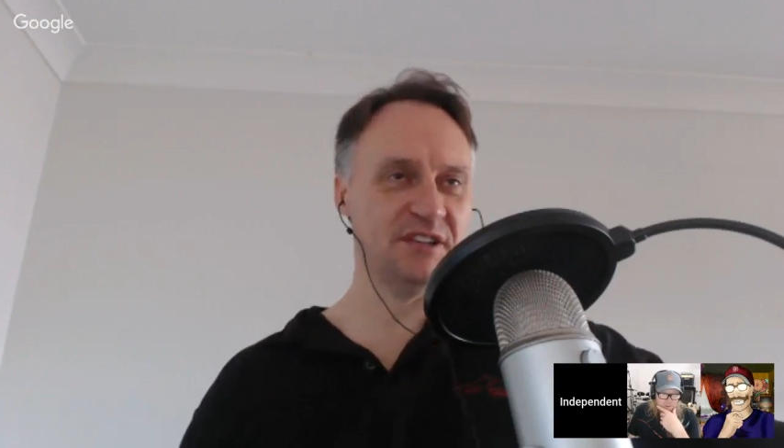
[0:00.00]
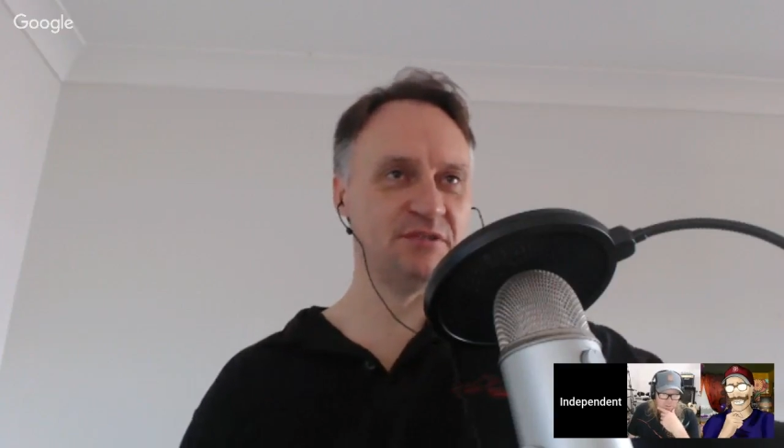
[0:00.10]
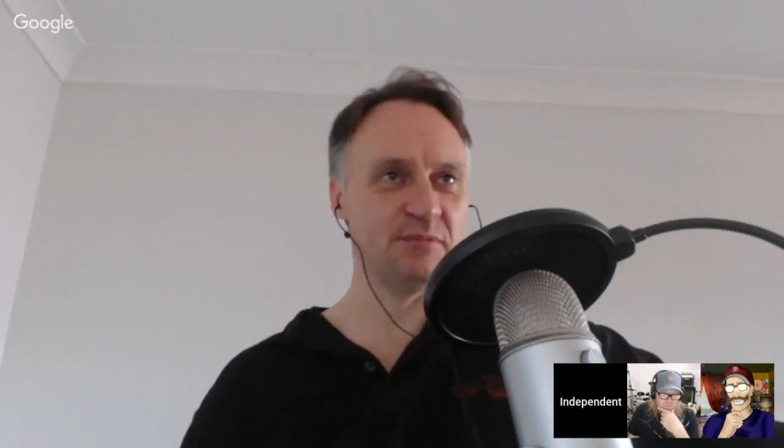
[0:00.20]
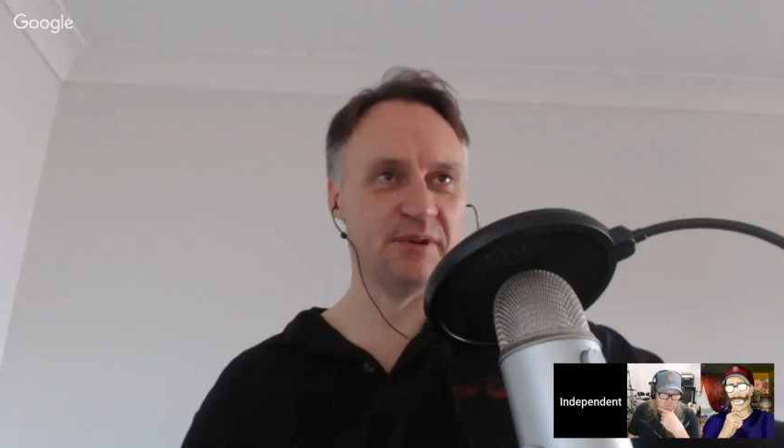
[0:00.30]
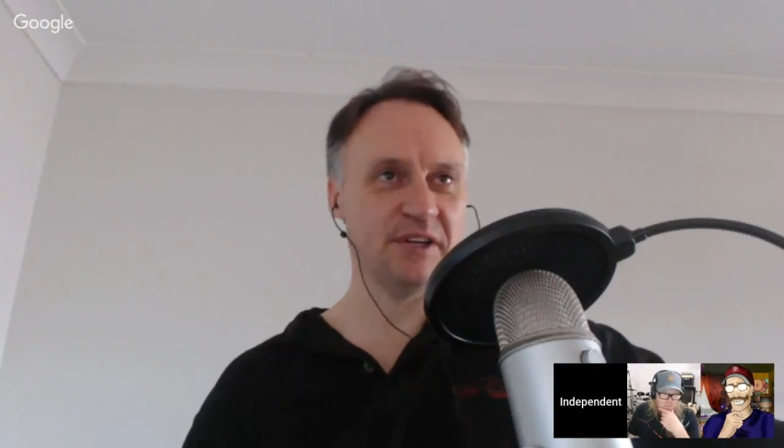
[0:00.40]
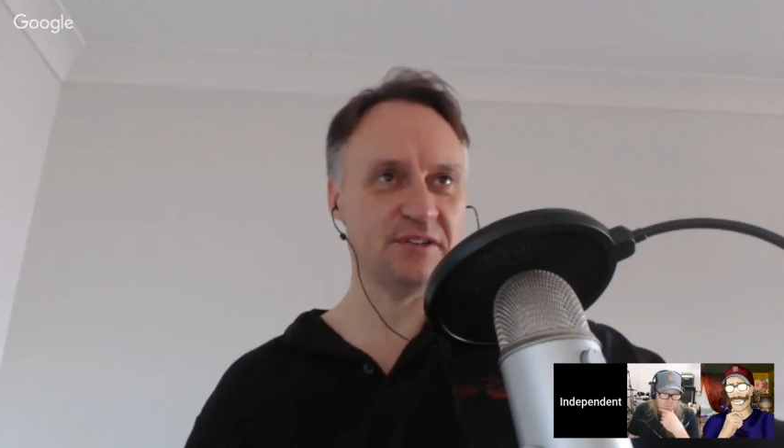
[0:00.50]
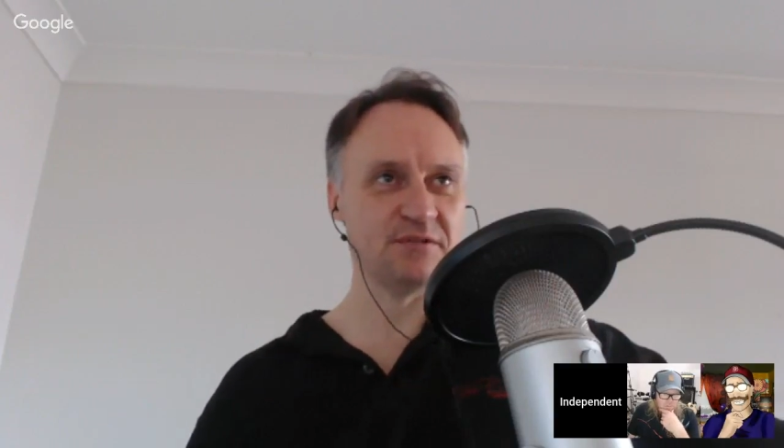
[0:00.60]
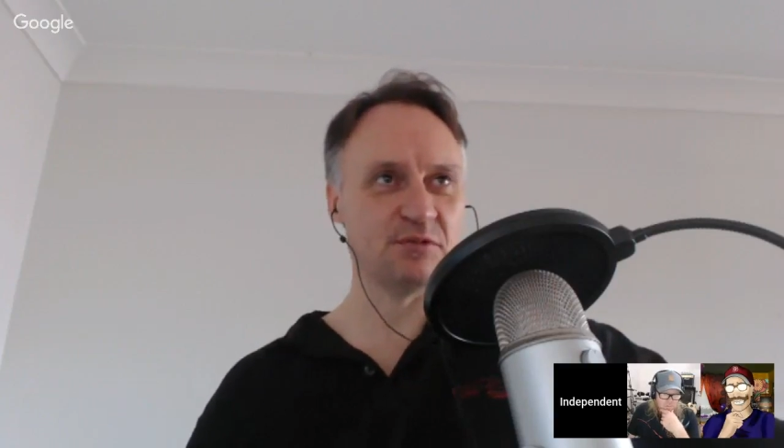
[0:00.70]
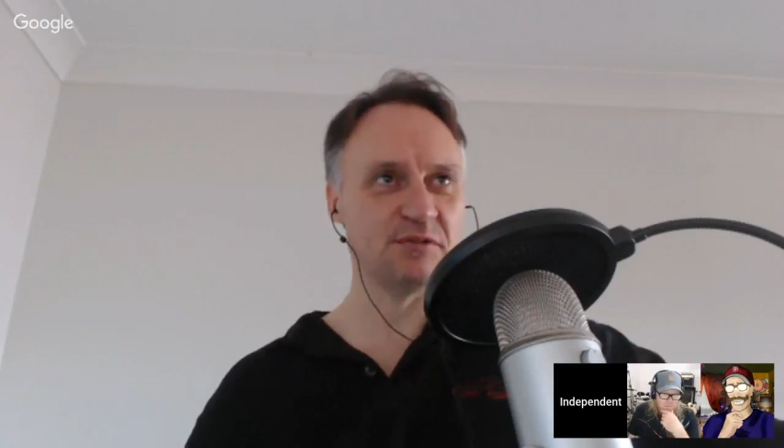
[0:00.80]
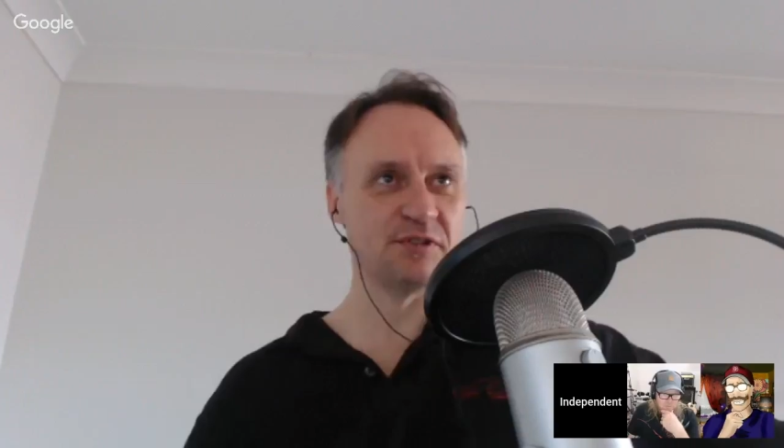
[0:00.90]
100
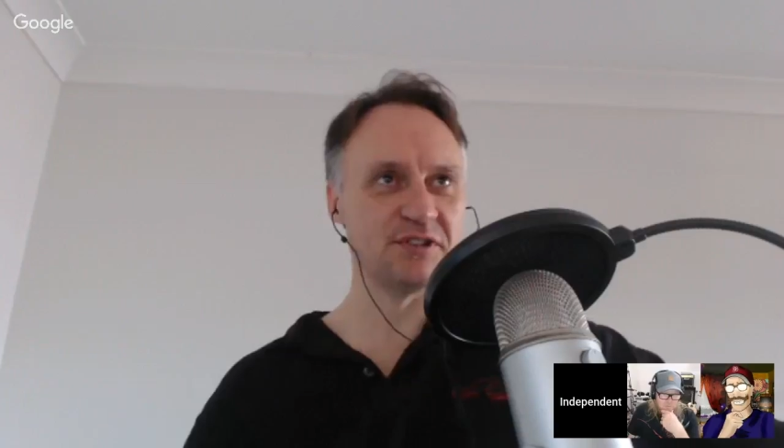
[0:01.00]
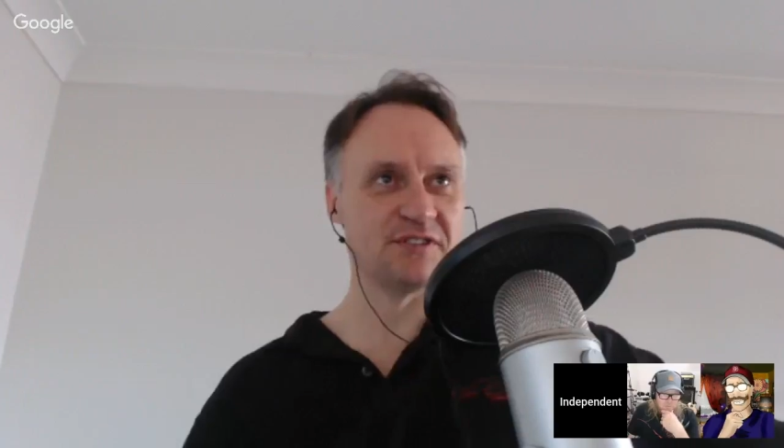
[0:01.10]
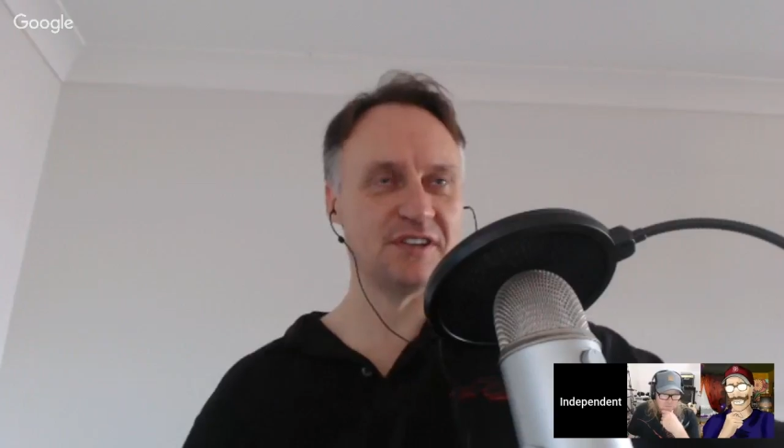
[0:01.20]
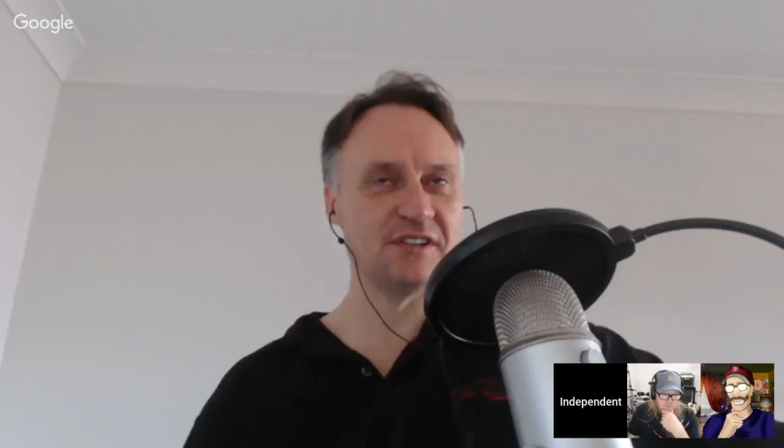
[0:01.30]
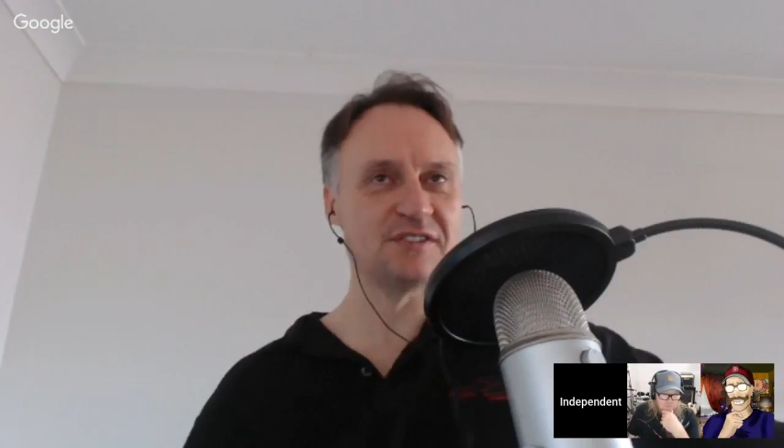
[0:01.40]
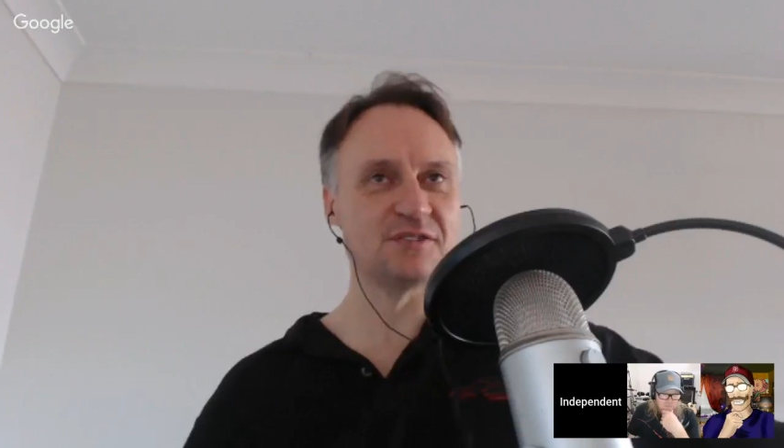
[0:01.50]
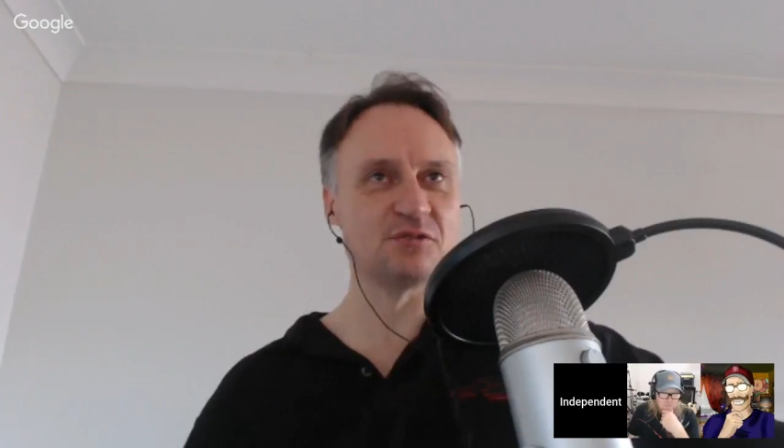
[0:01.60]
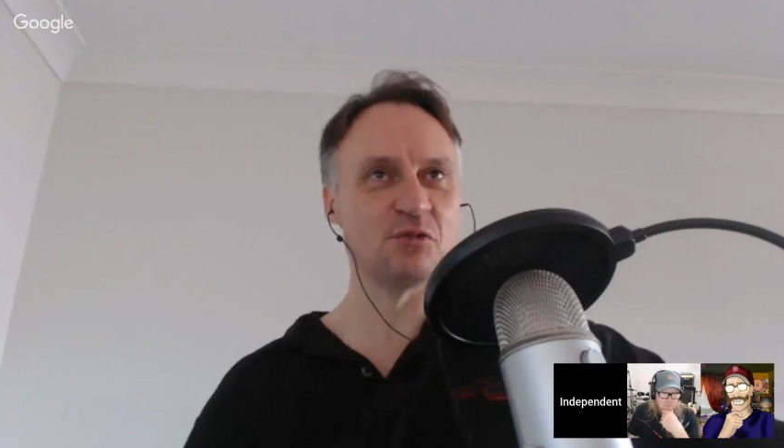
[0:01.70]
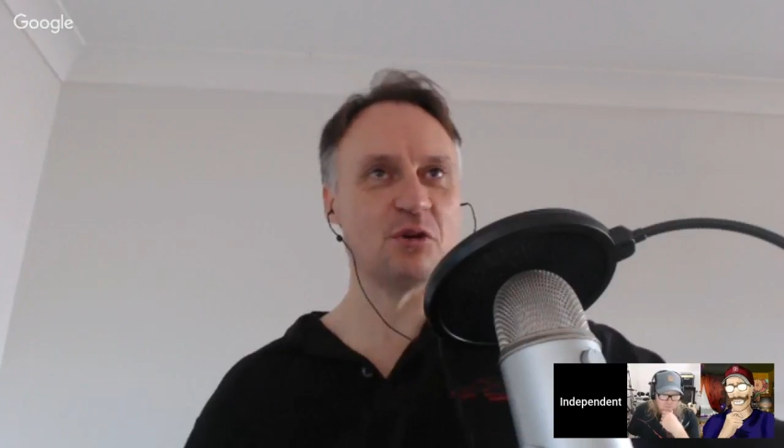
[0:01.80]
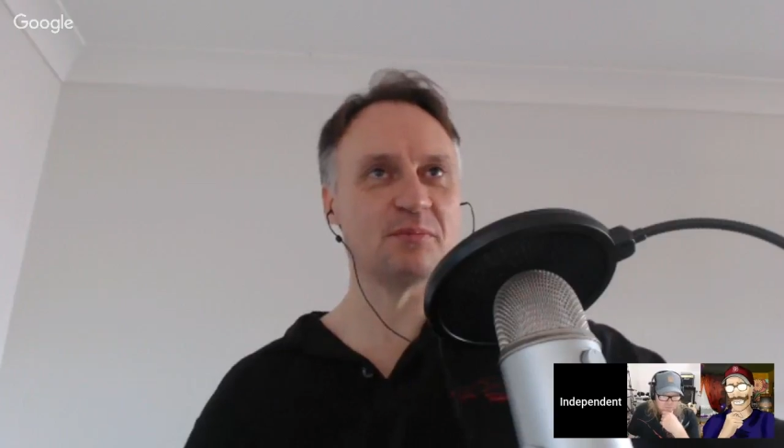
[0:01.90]
pounds, whatever it is they need to
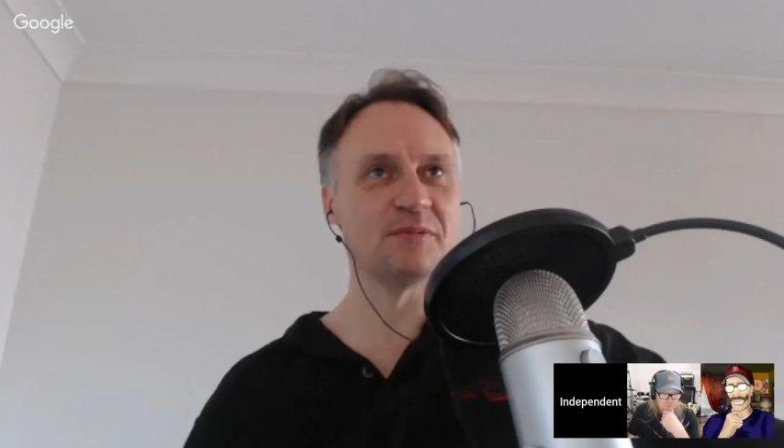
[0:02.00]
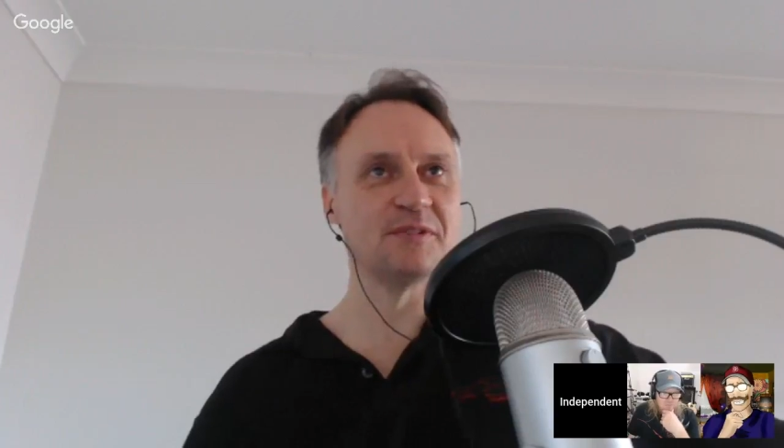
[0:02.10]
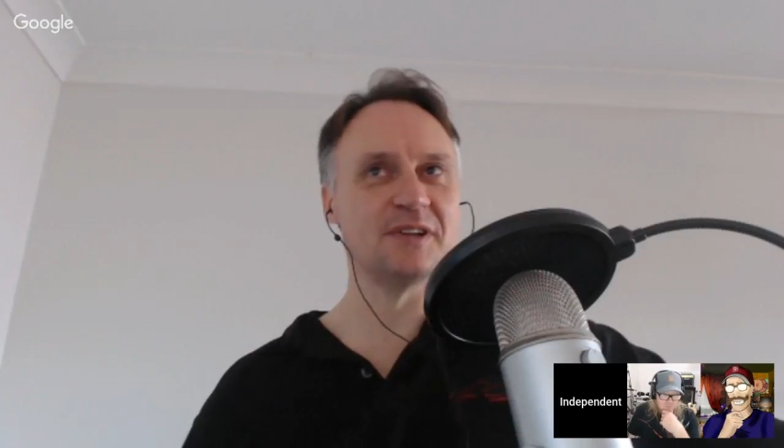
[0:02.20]
drop.